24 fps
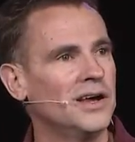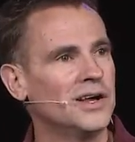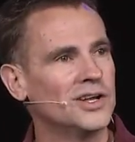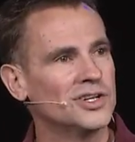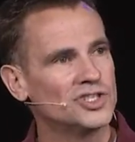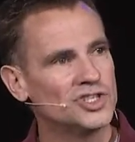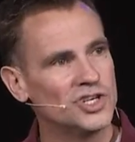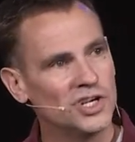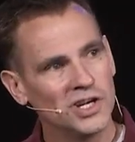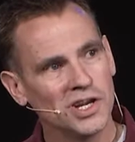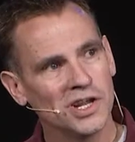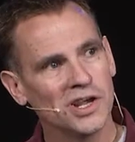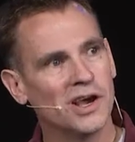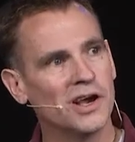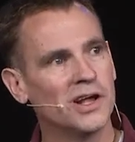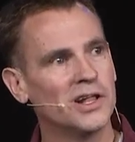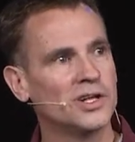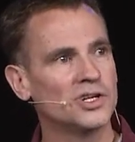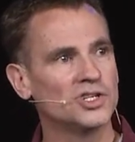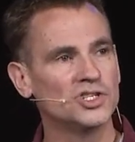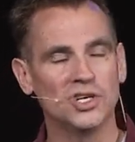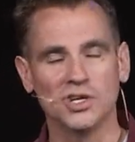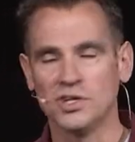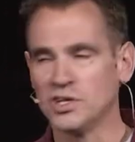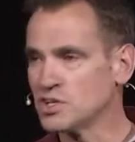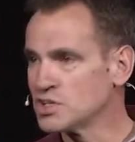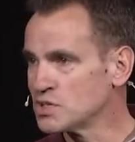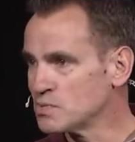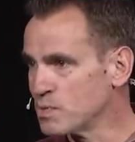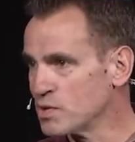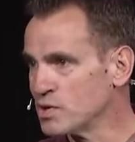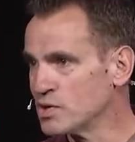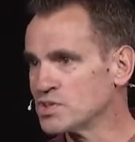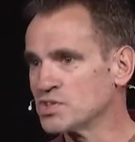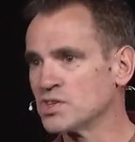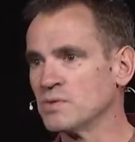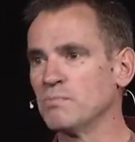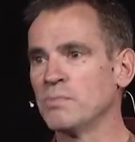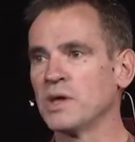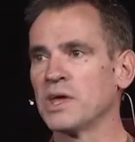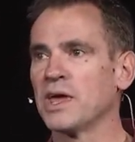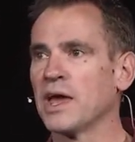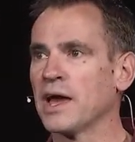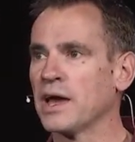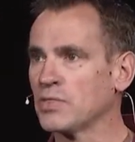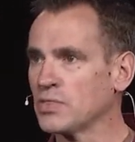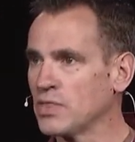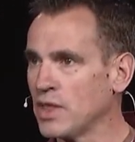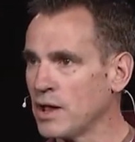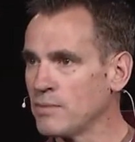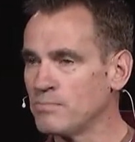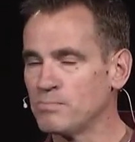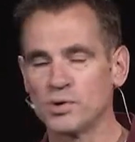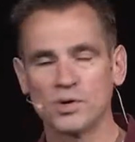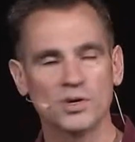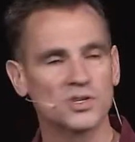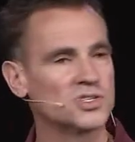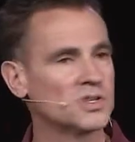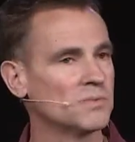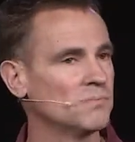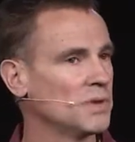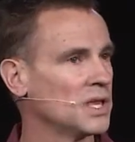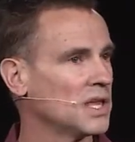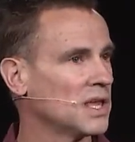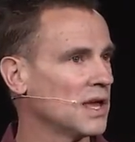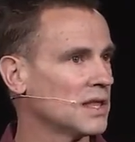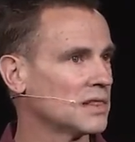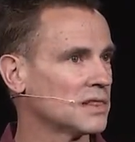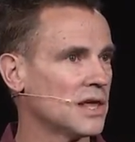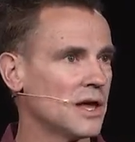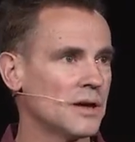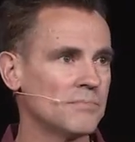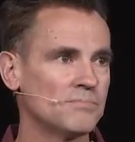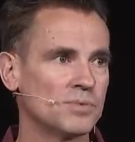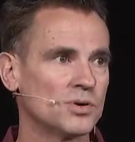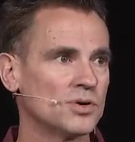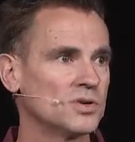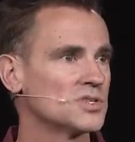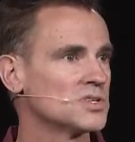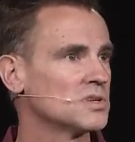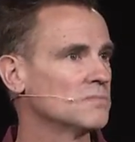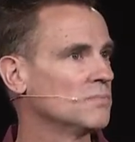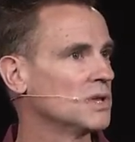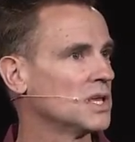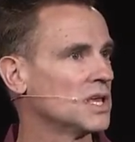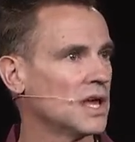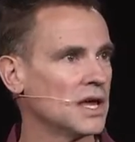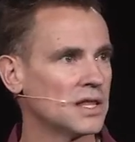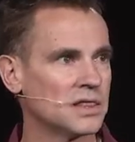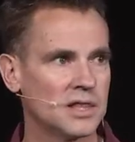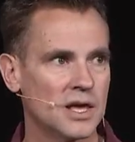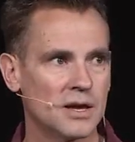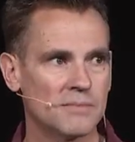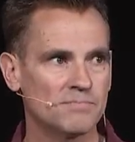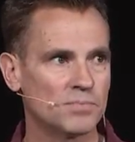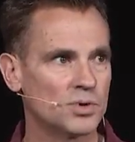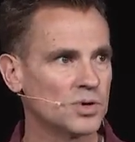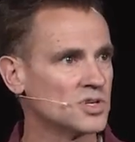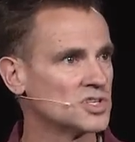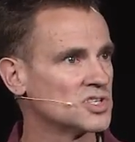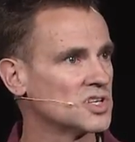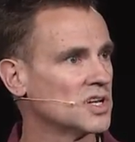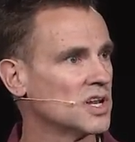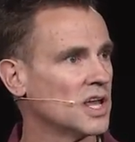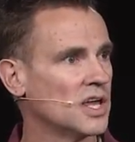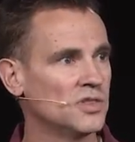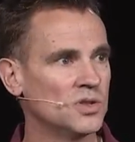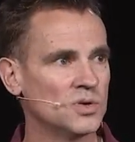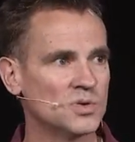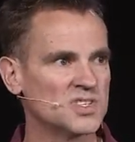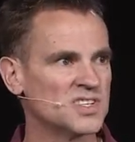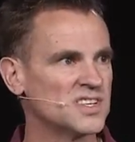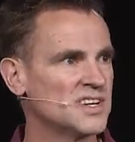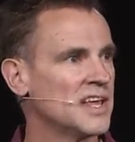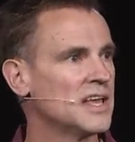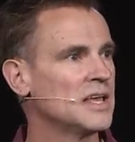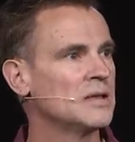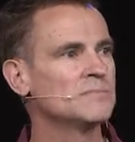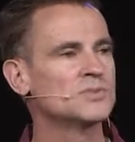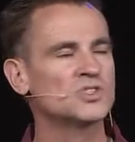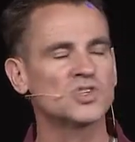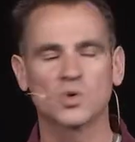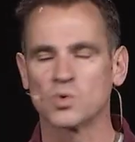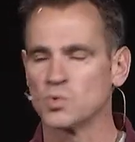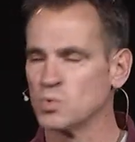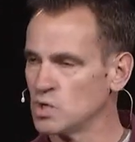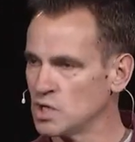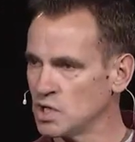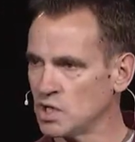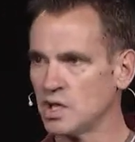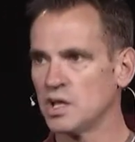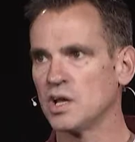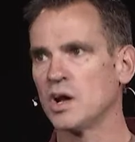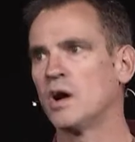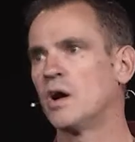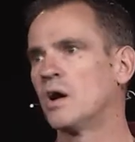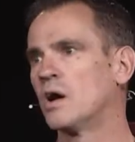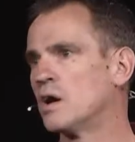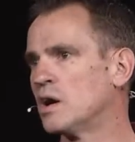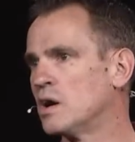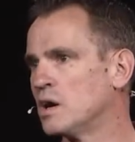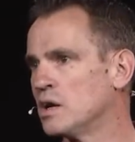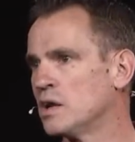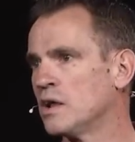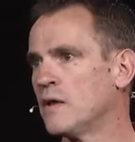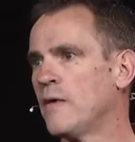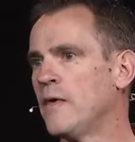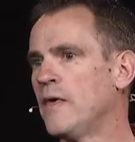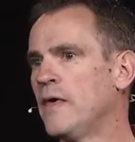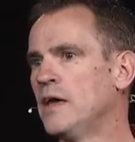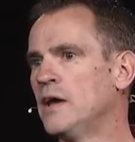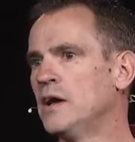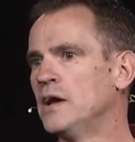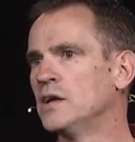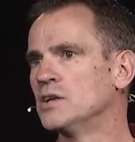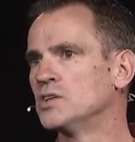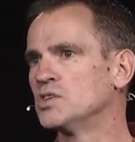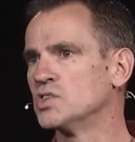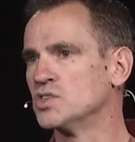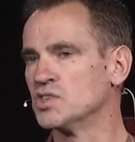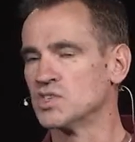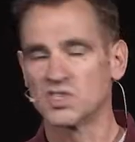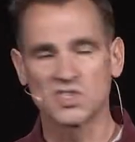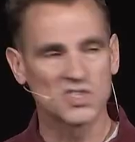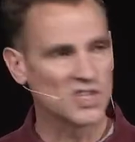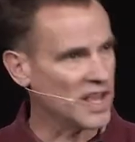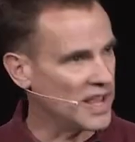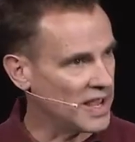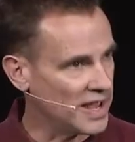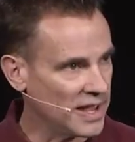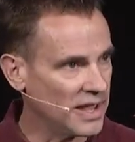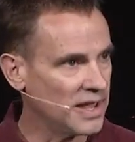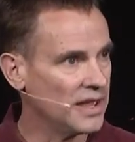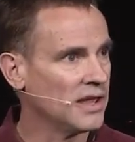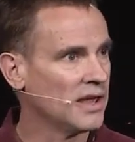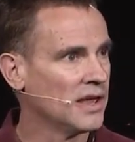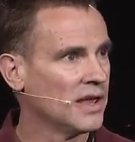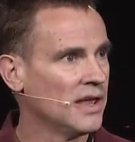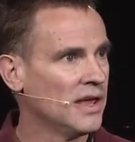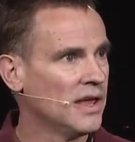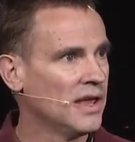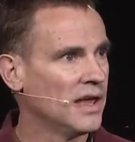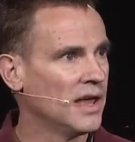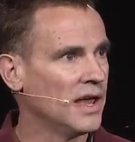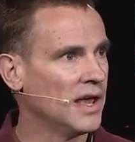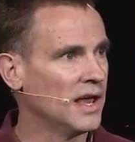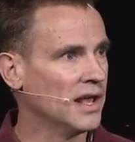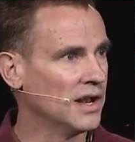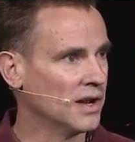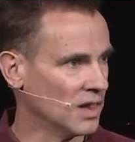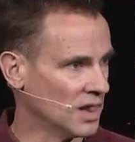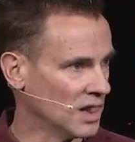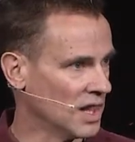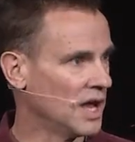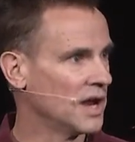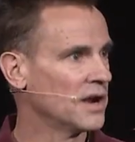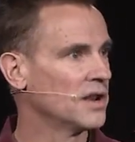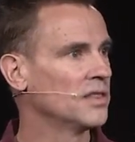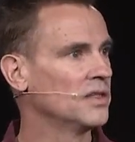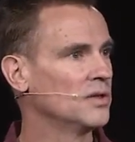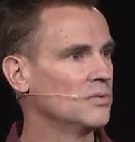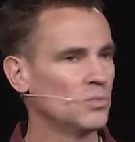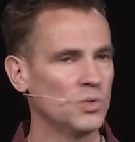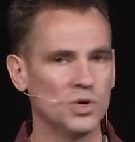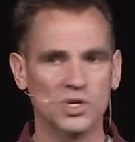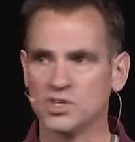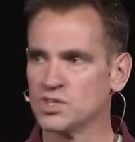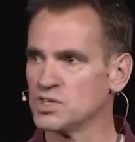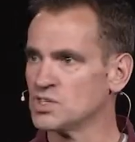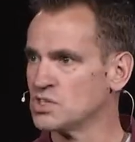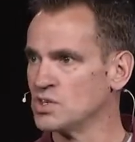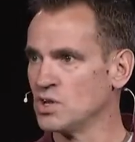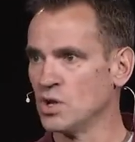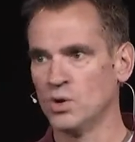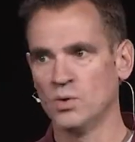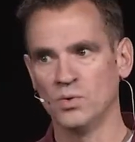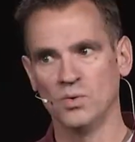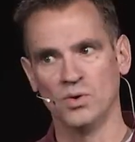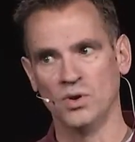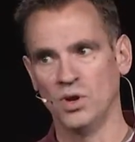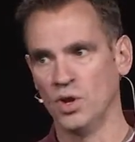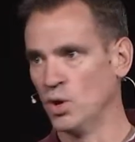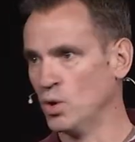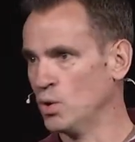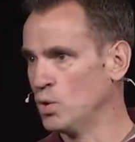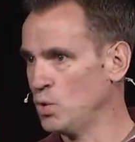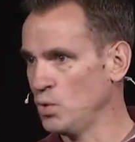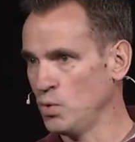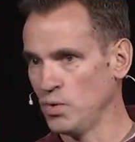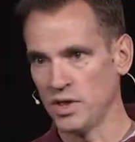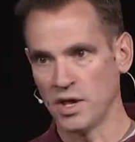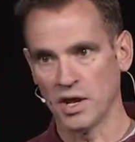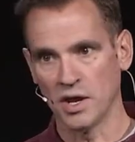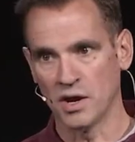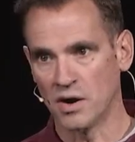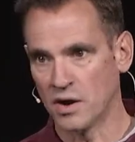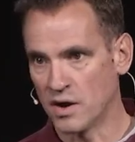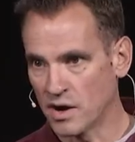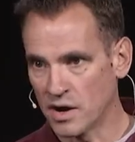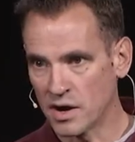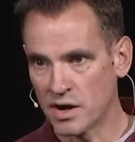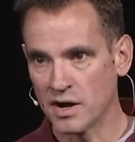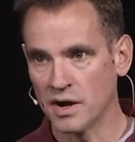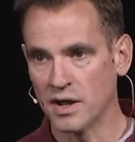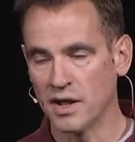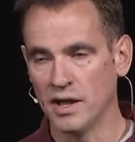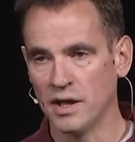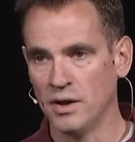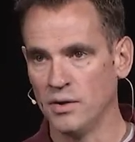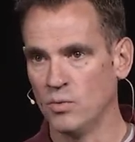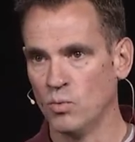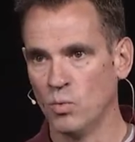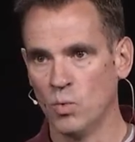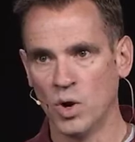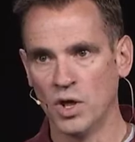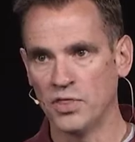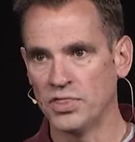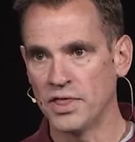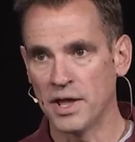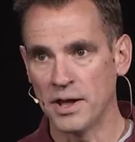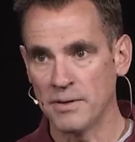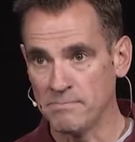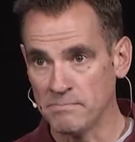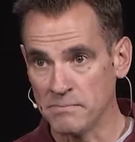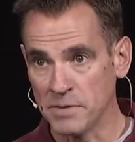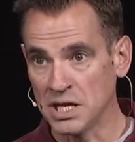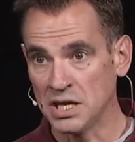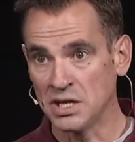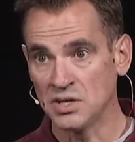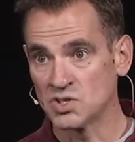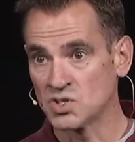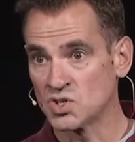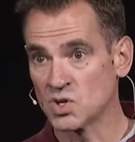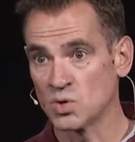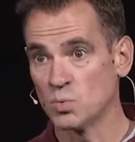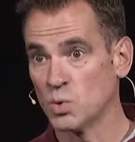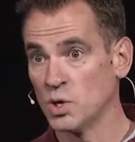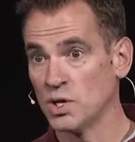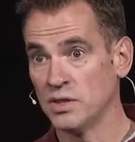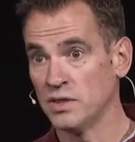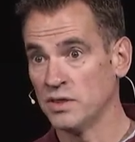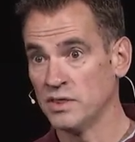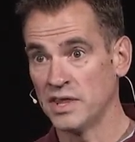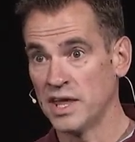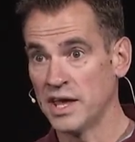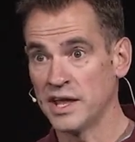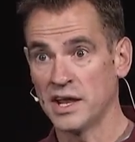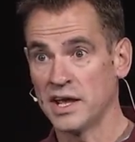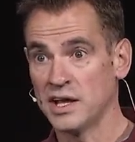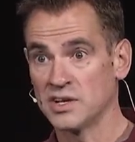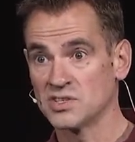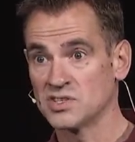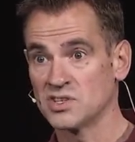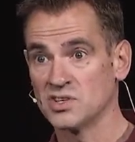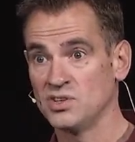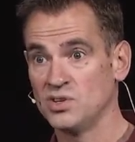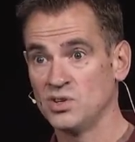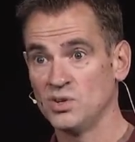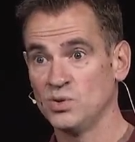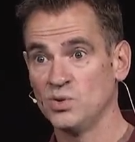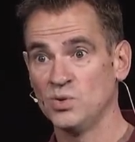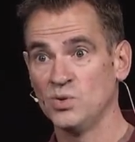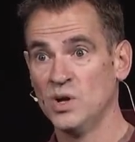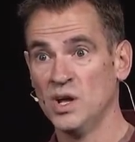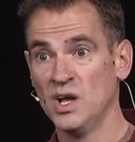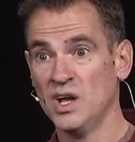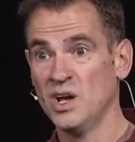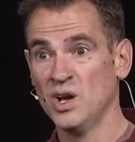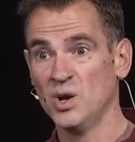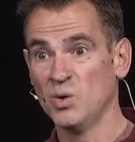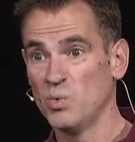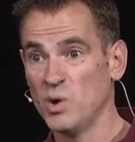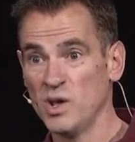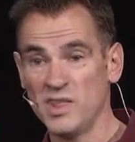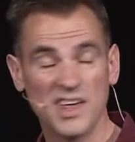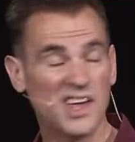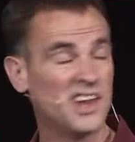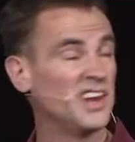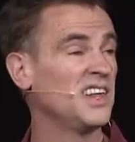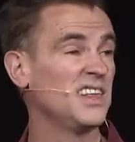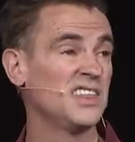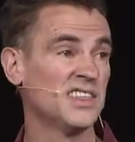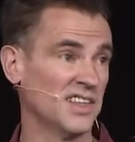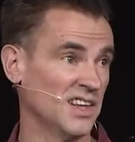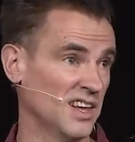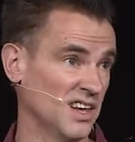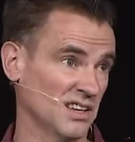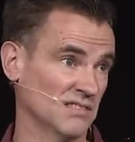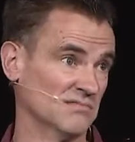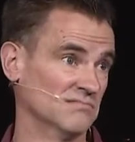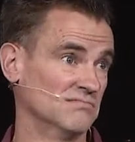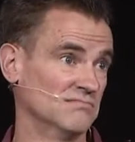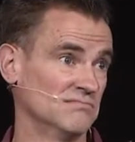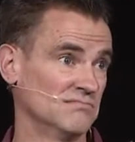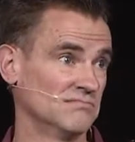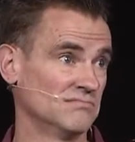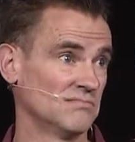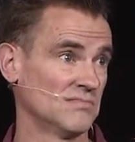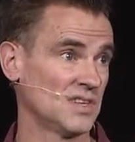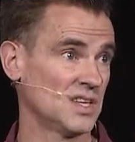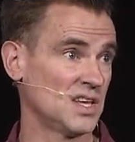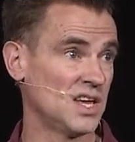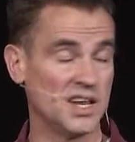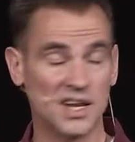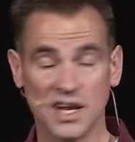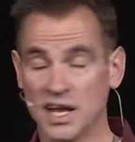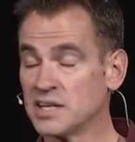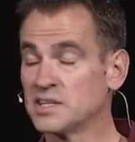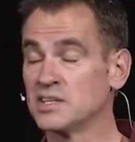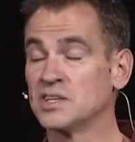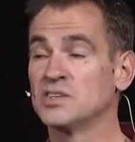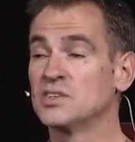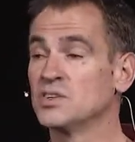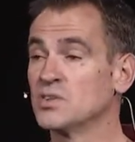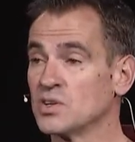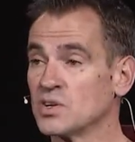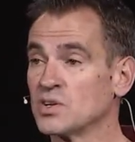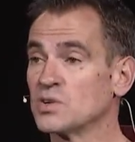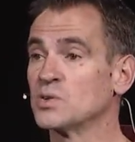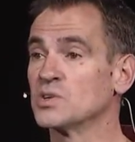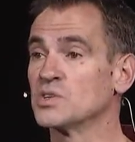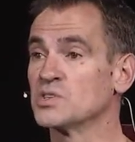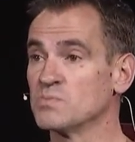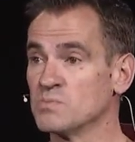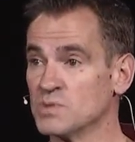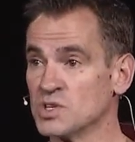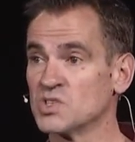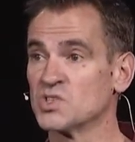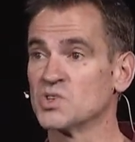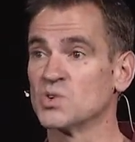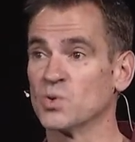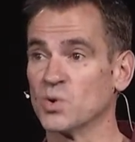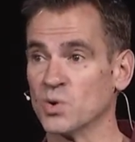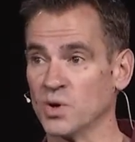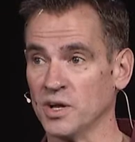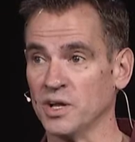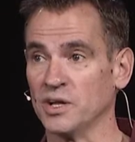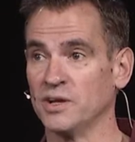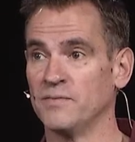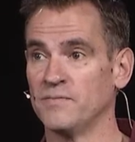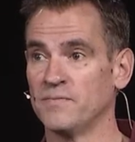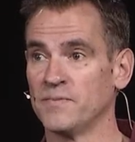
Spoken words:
Genealogy. This person begat that person, begat that person, begat that person, and those names are really hard to say. And a lot of them, we just don't know who they are and what that means or what that has to do with anything connected to the Christmas story.